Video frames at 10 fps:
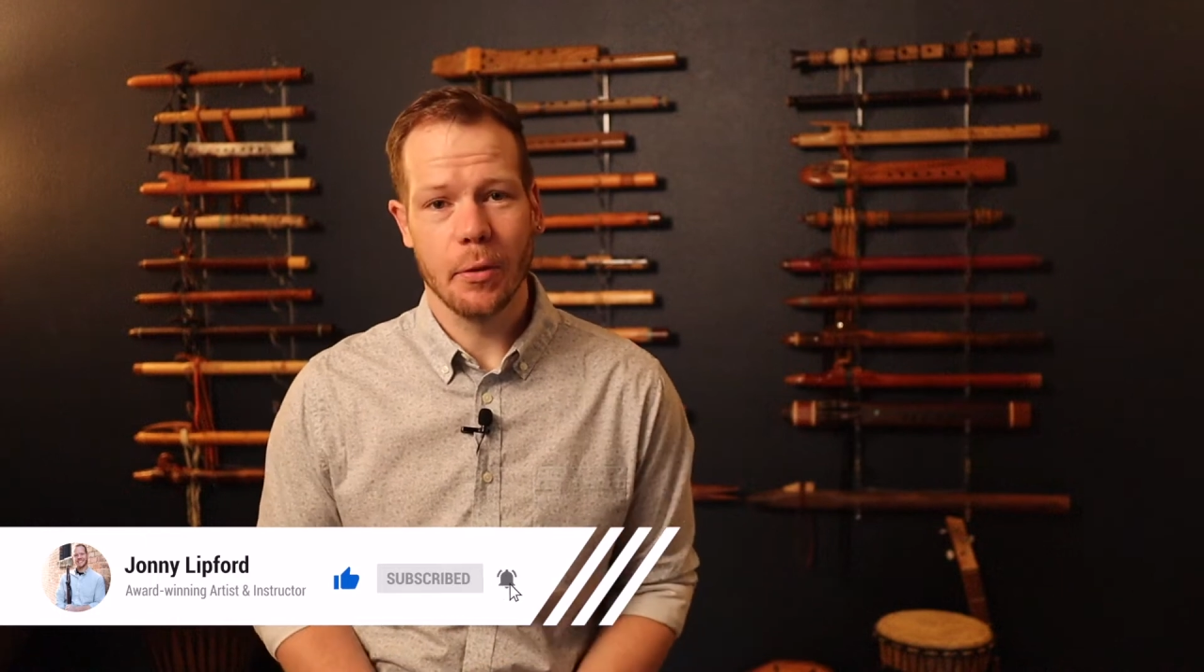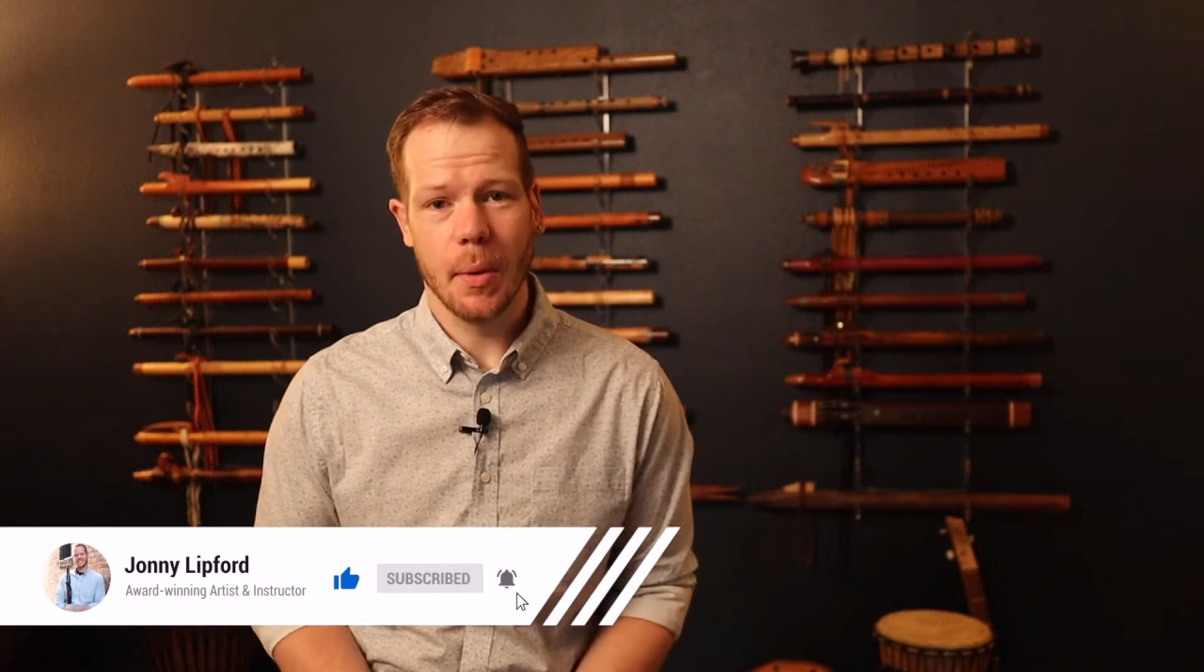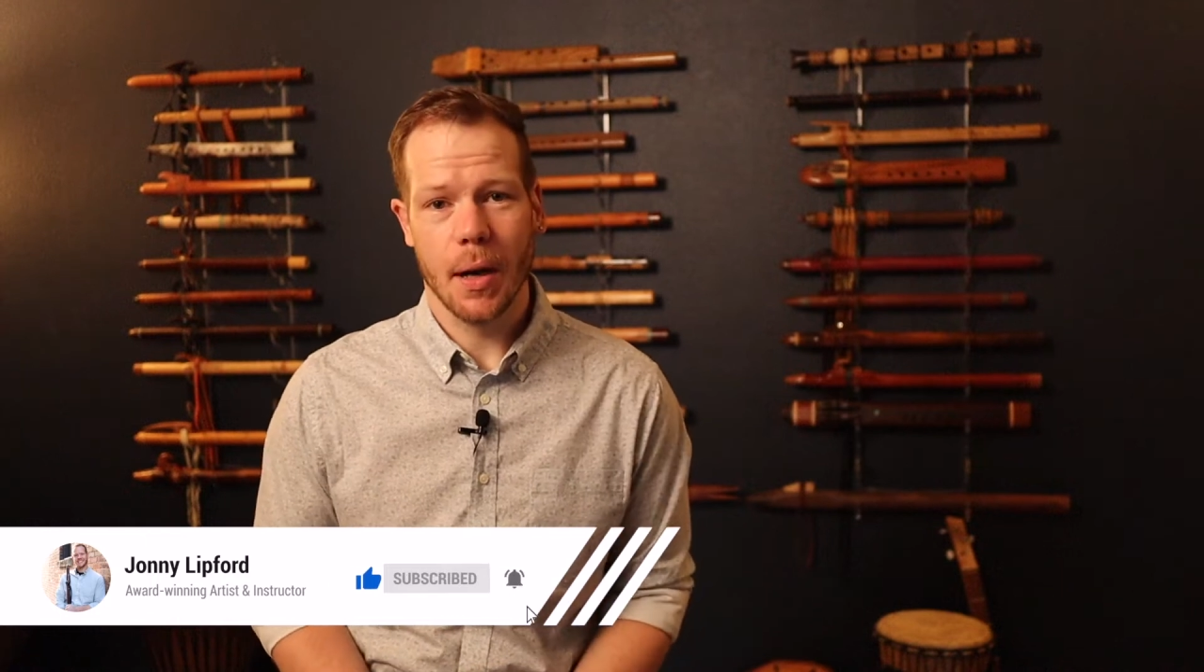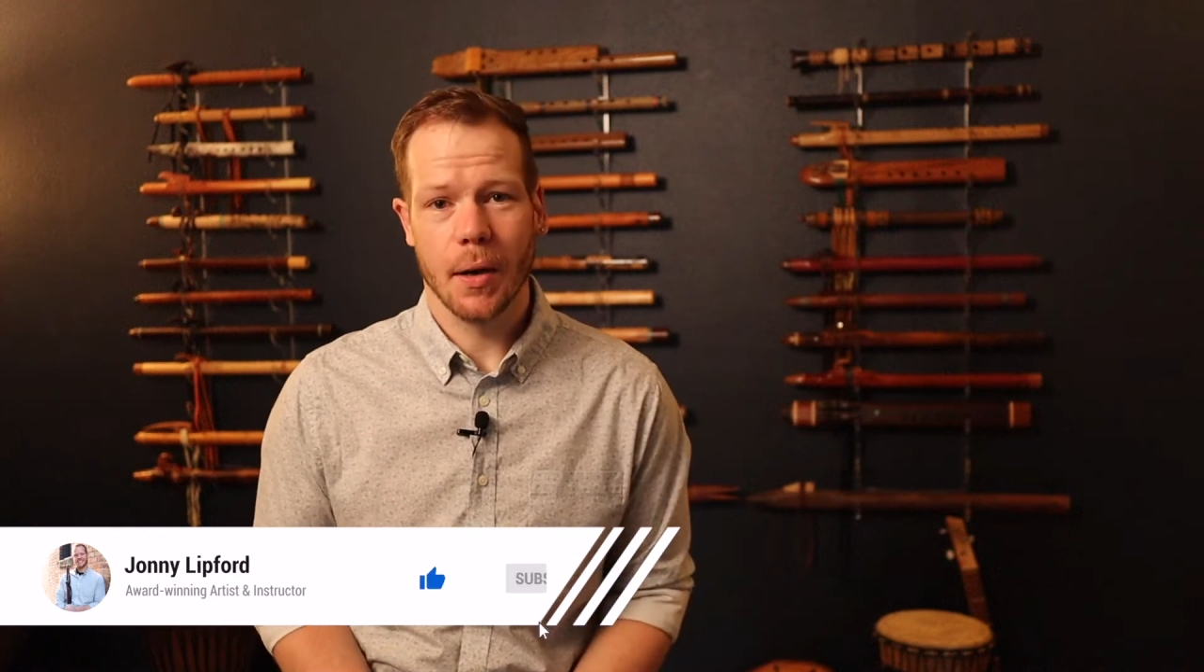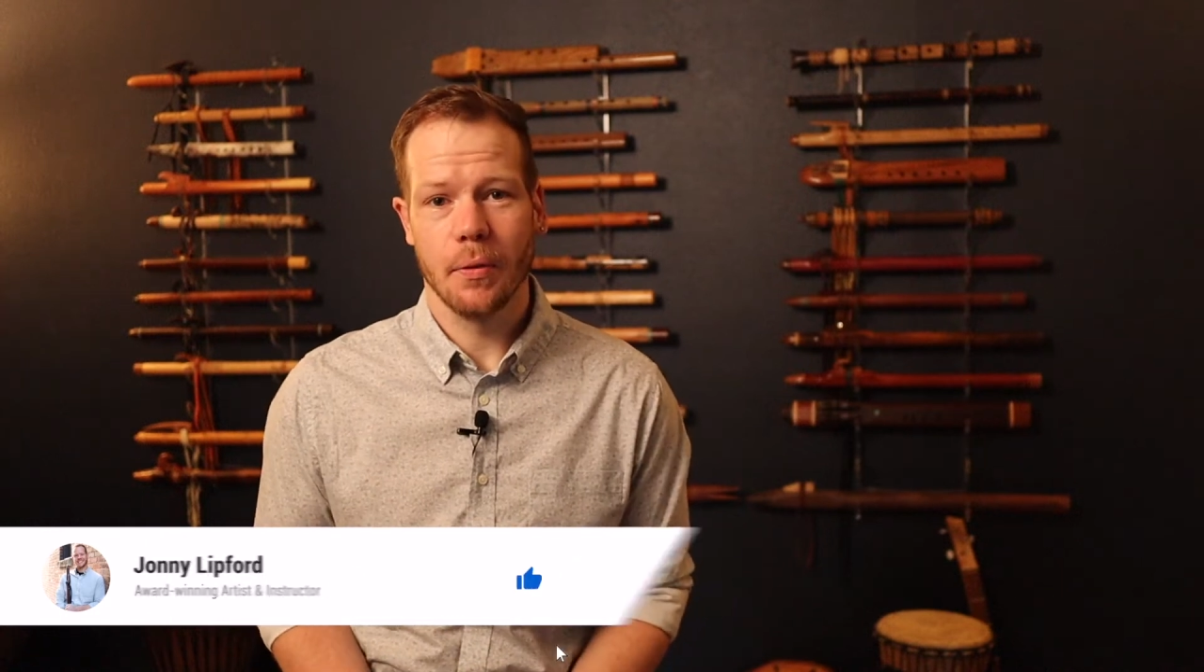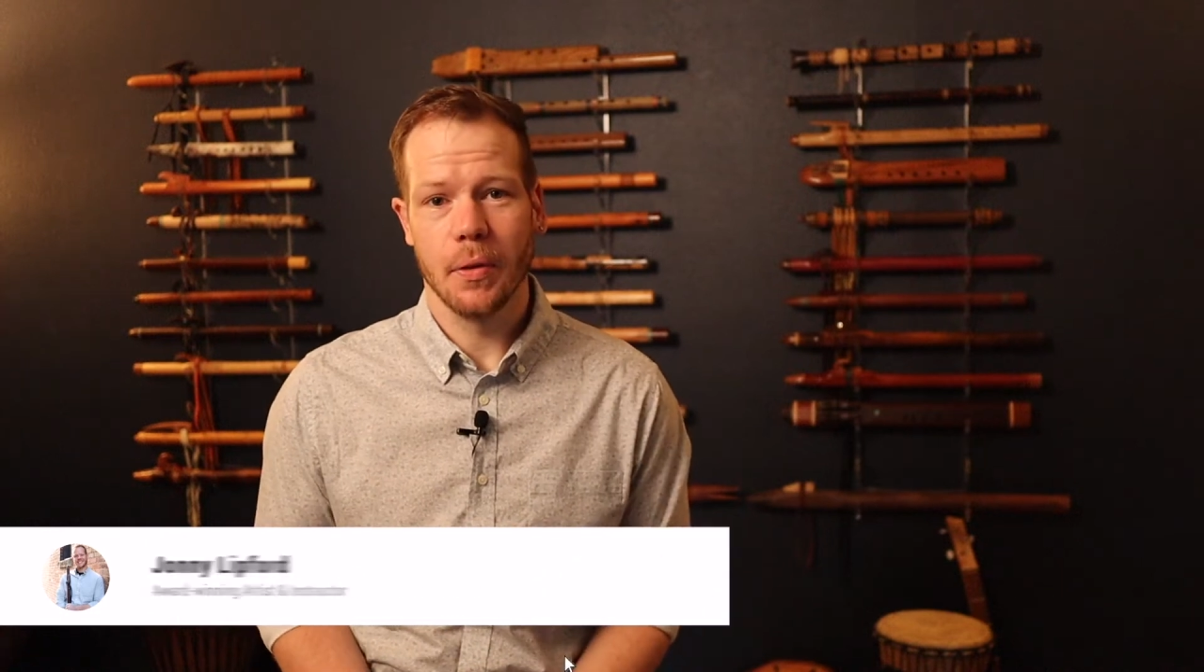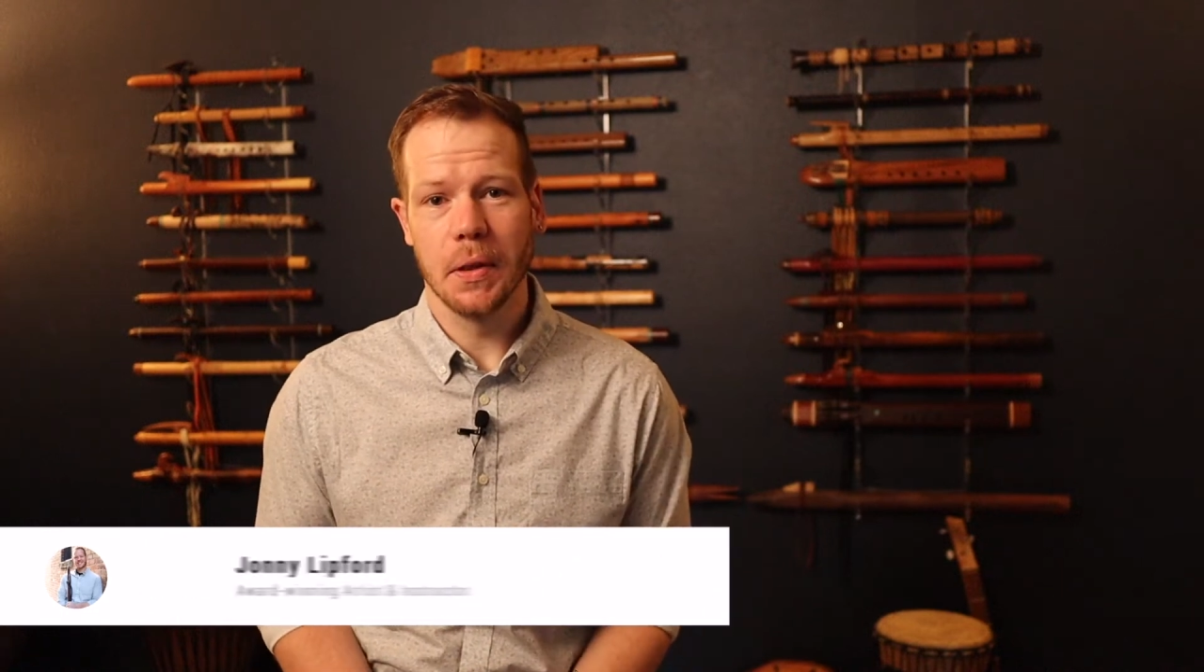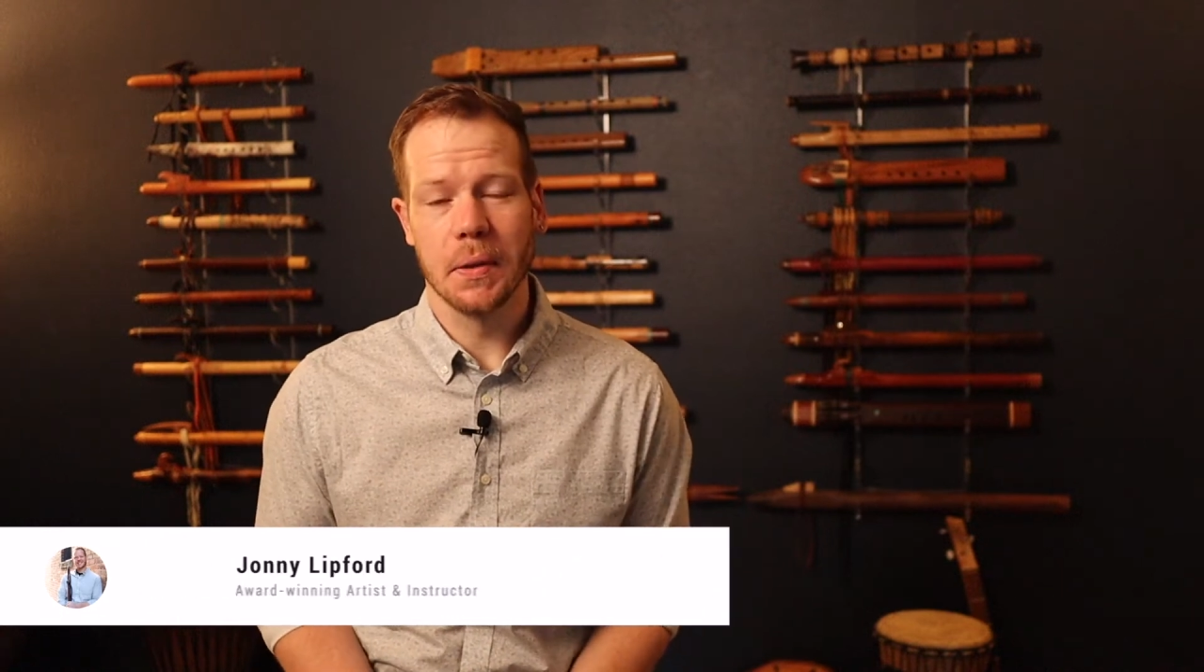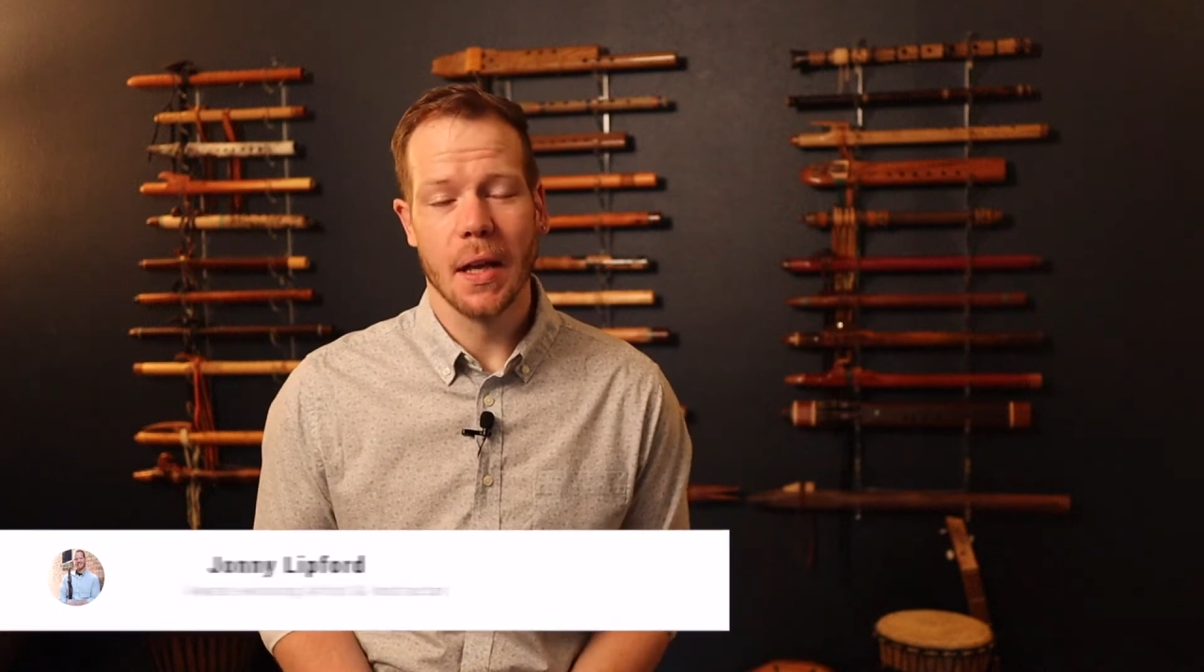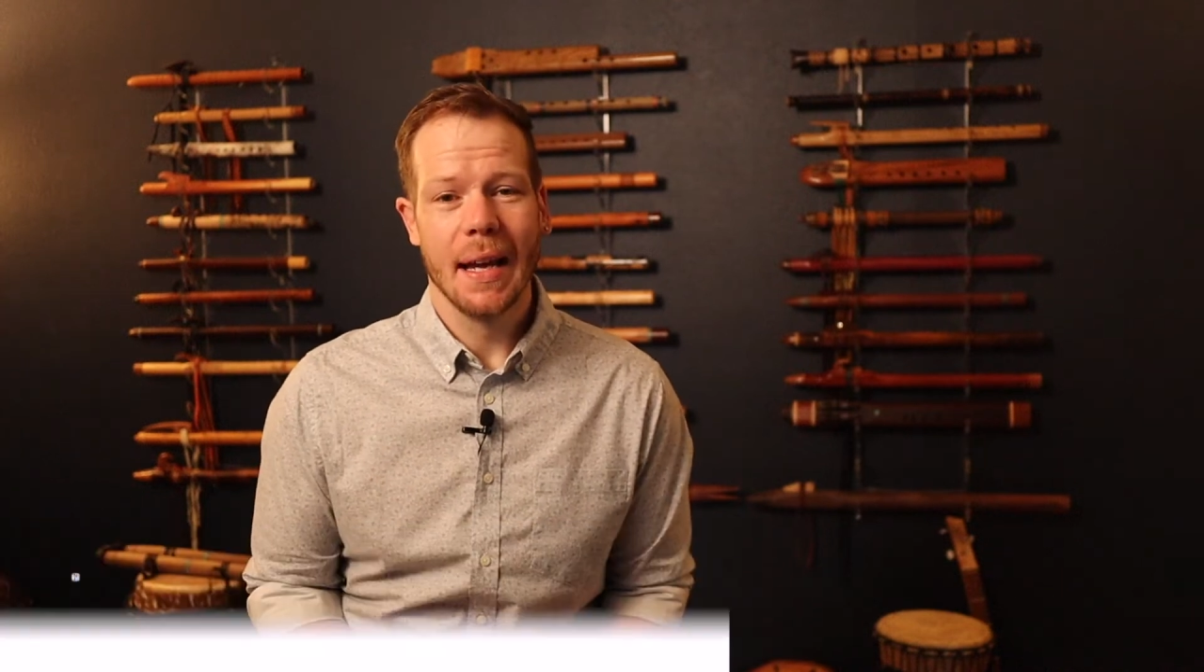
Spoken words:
American Flute.